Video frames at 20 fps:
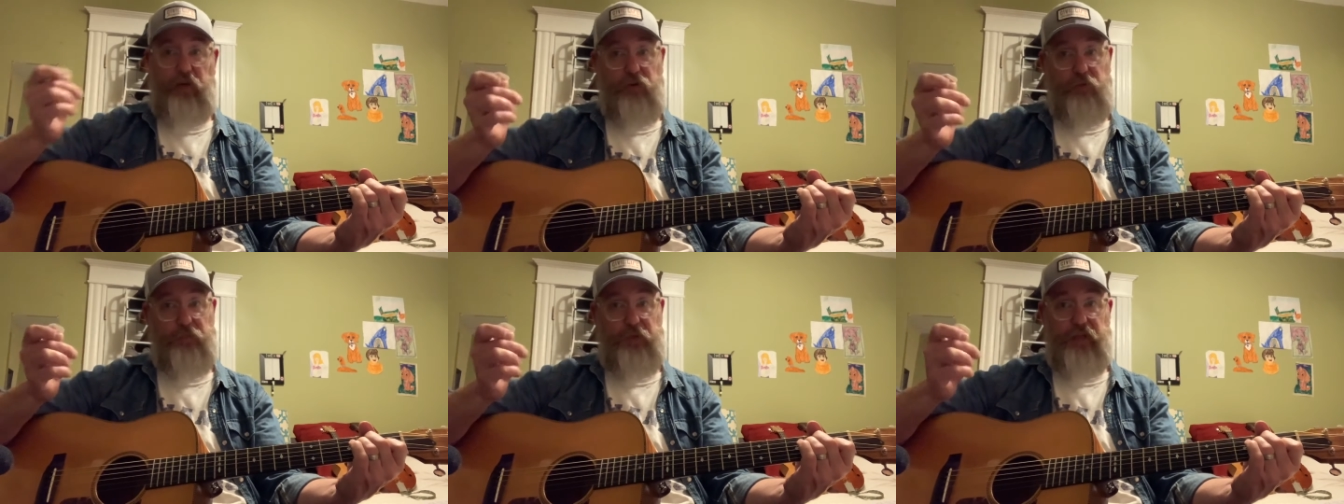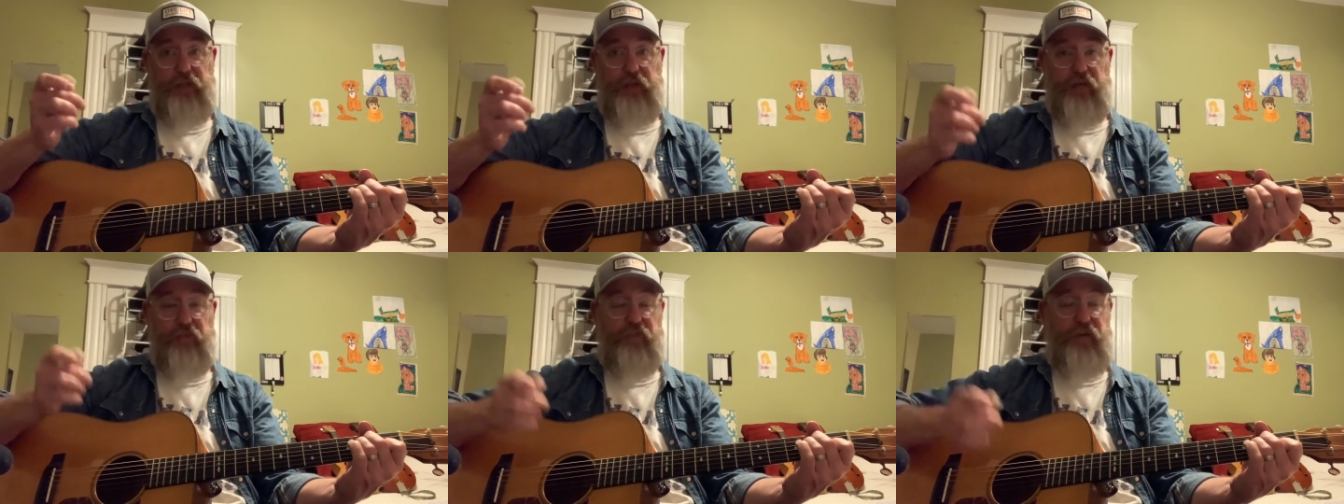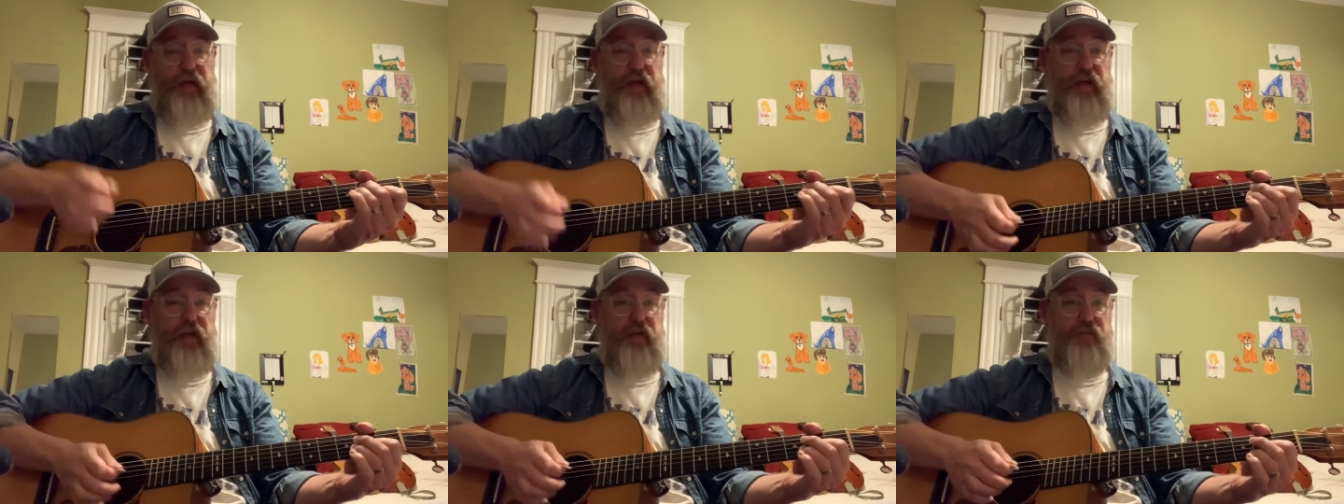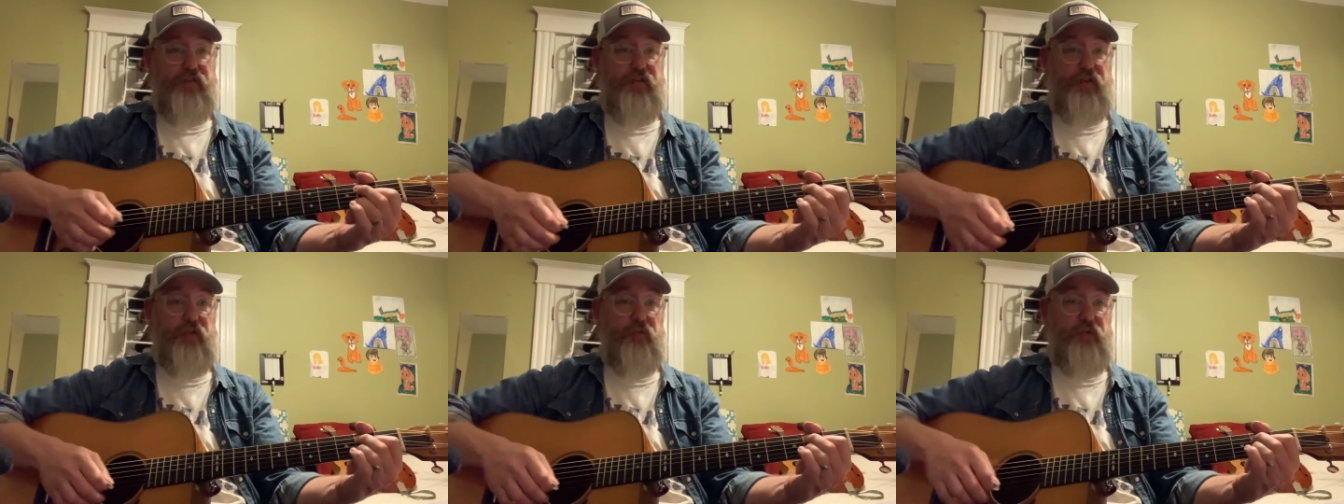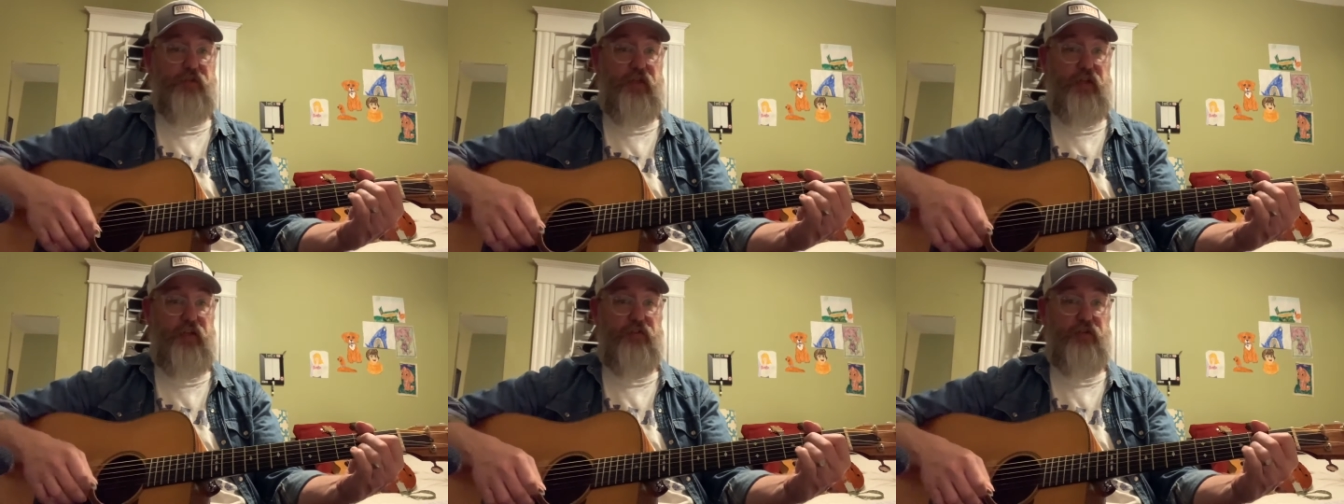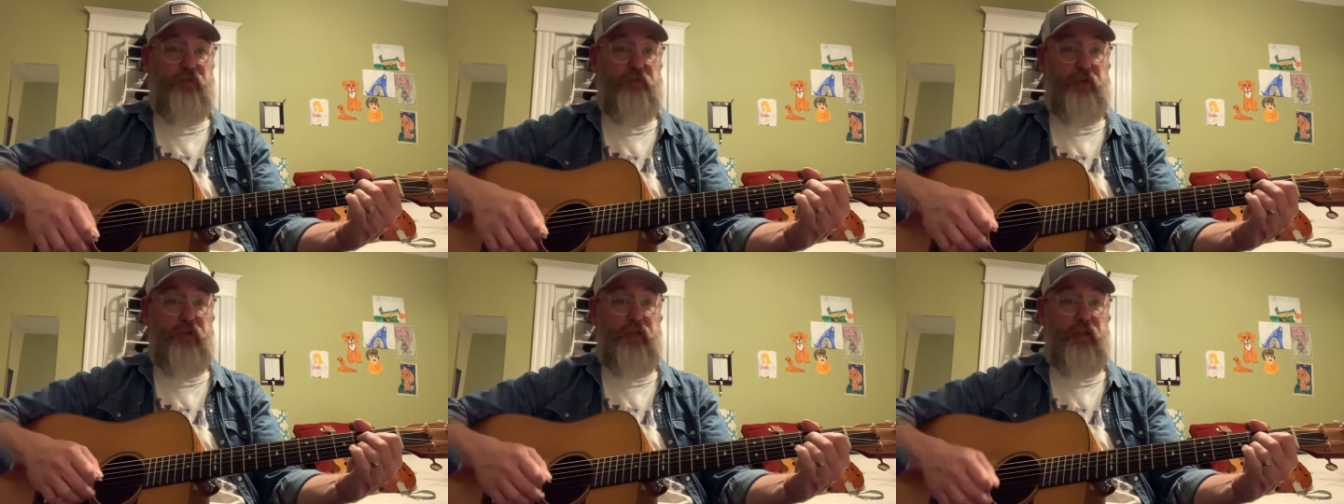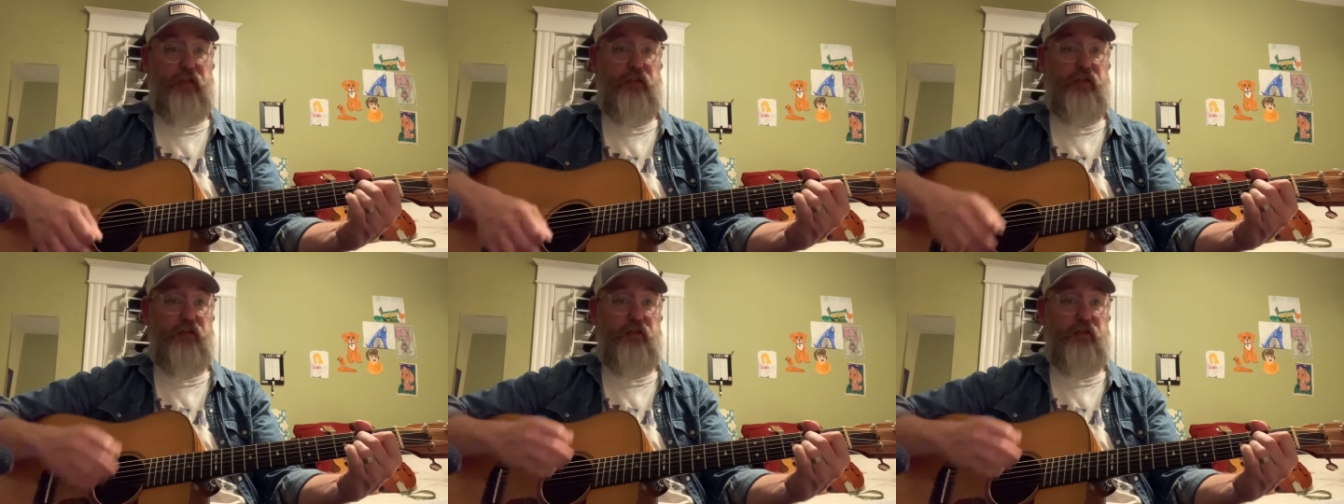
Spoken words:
Play that fast, and it would sound something like.